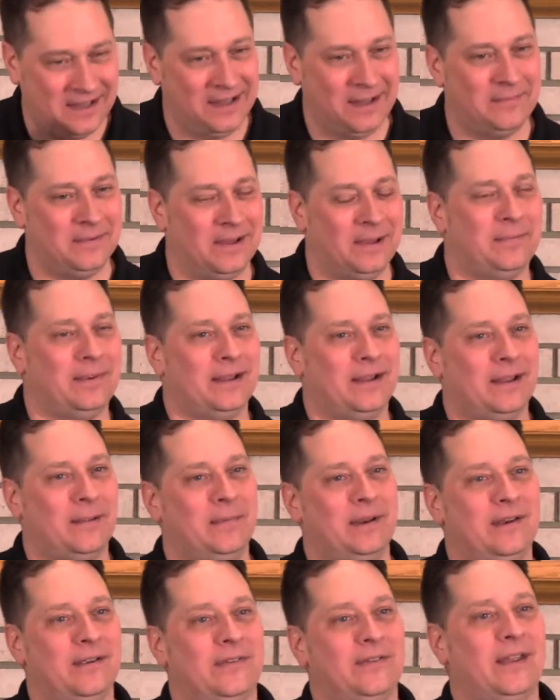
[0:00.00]
Let, let, me, let
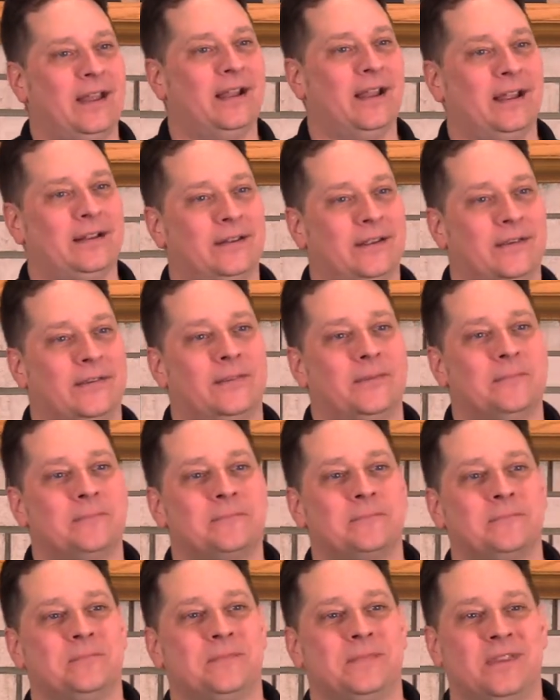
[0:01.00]
me just say it like this
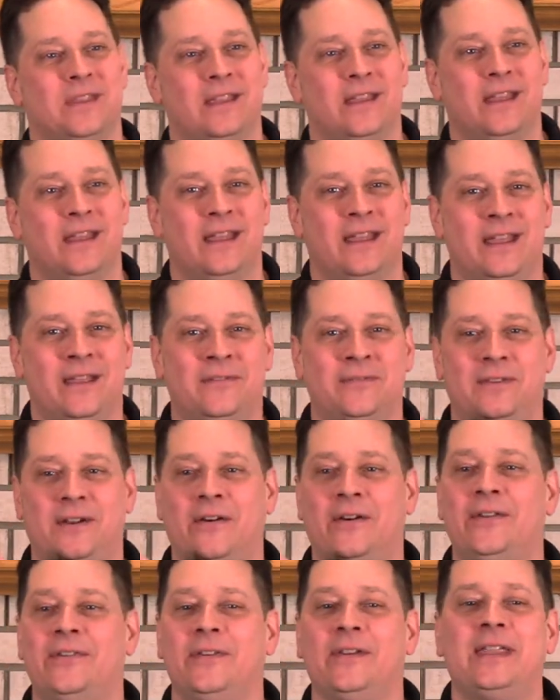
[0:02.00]
If
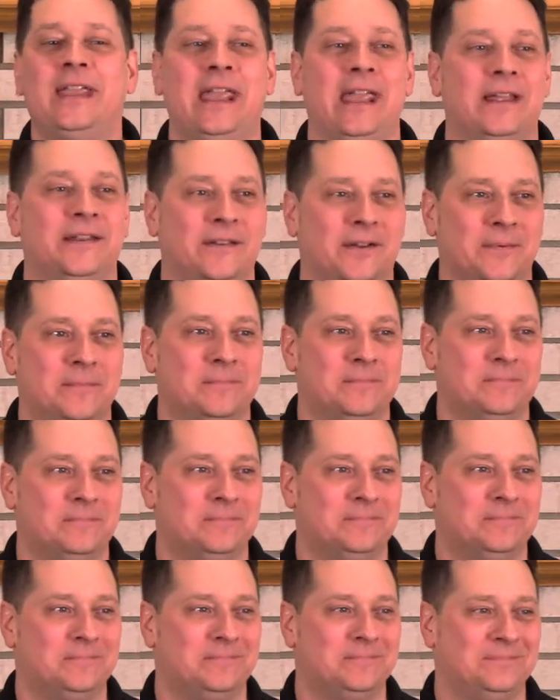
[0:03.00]
there is a kingdom,
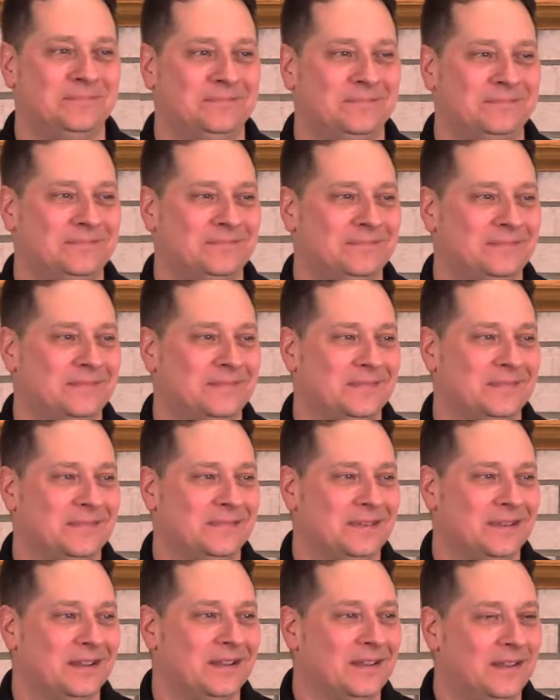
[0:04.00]

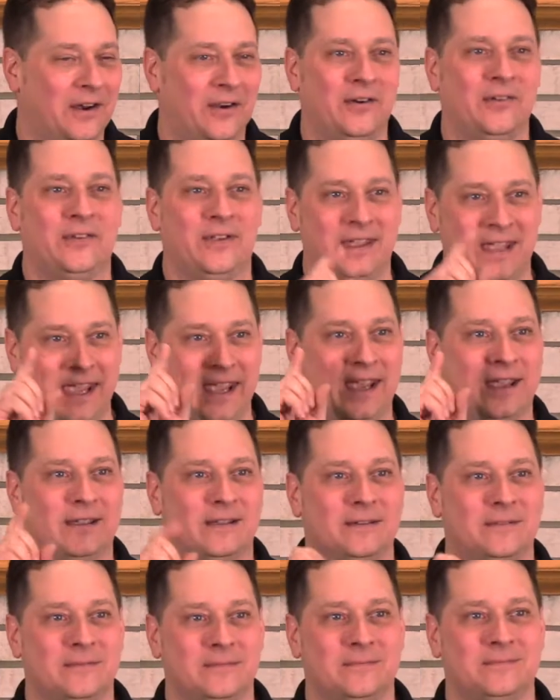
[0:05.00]
there is a king.
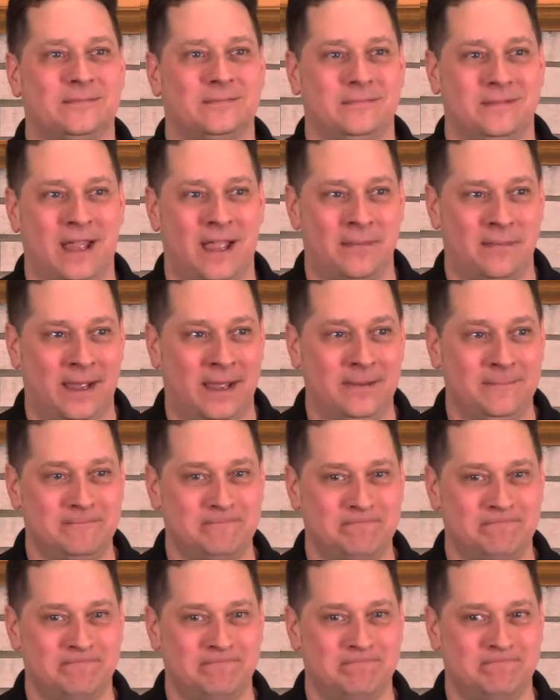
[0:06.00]
Amen?
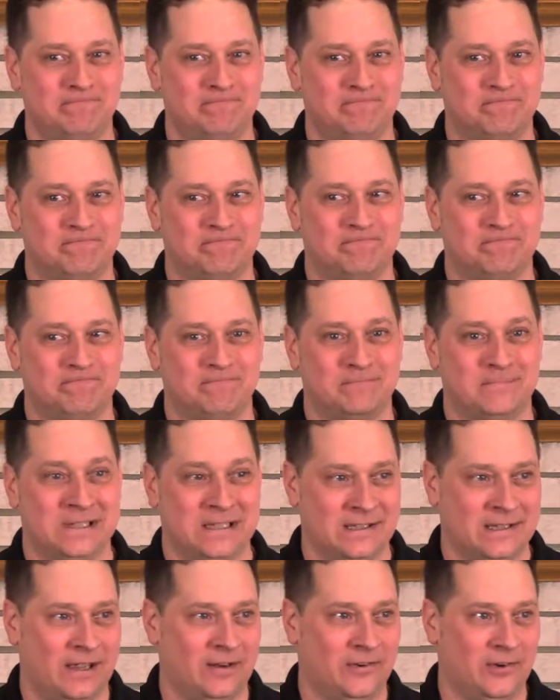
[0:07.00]

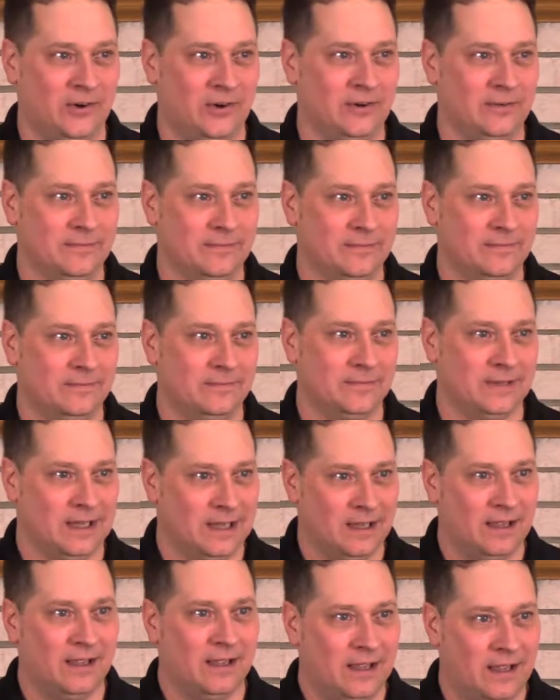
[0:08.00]
Is that true?
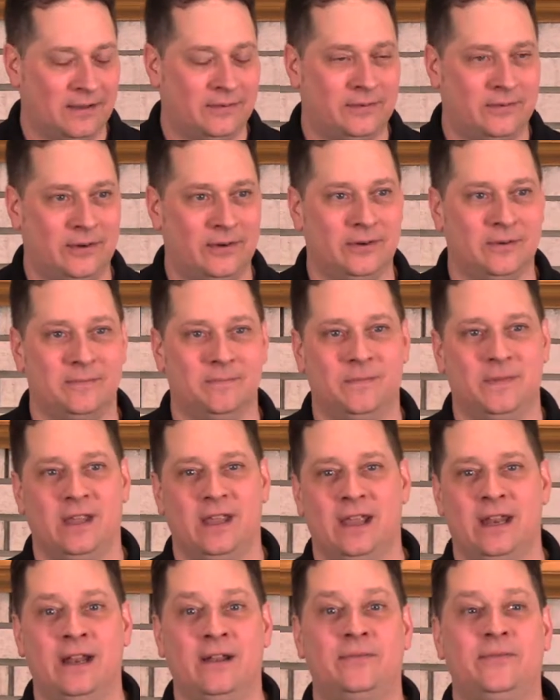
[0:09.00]
That's true.
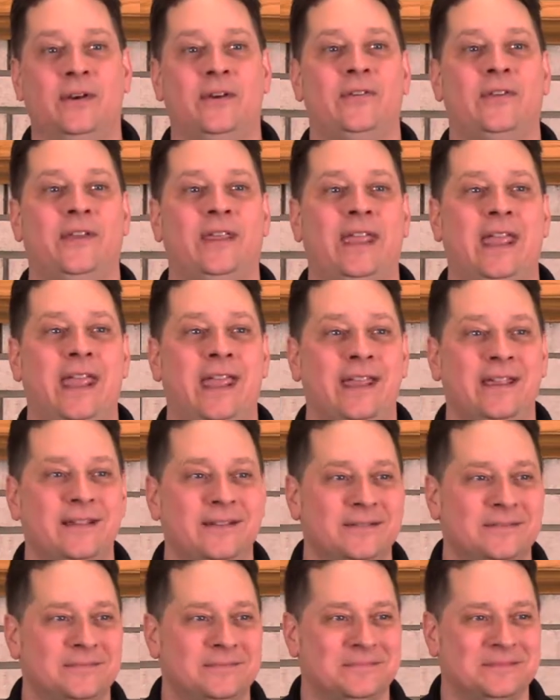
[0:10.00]
And if there's a
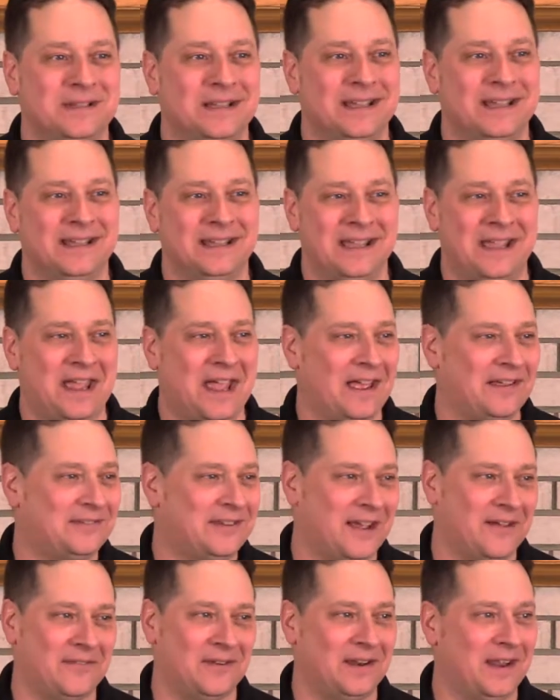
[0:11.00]
king, he has
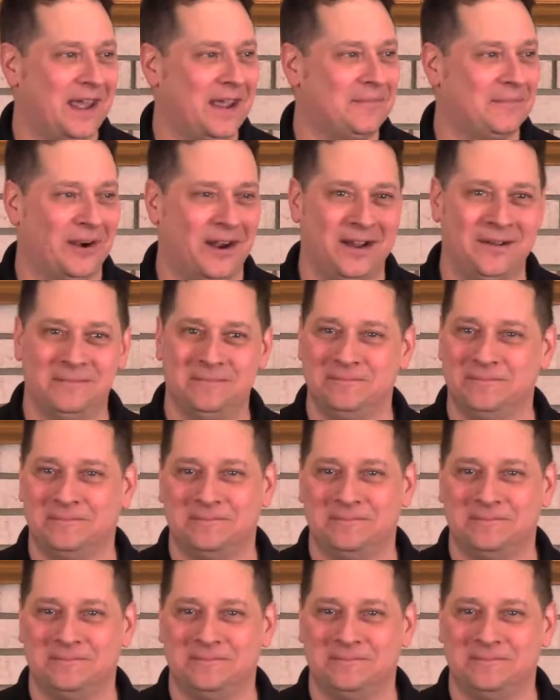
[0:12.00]
to have a name, right?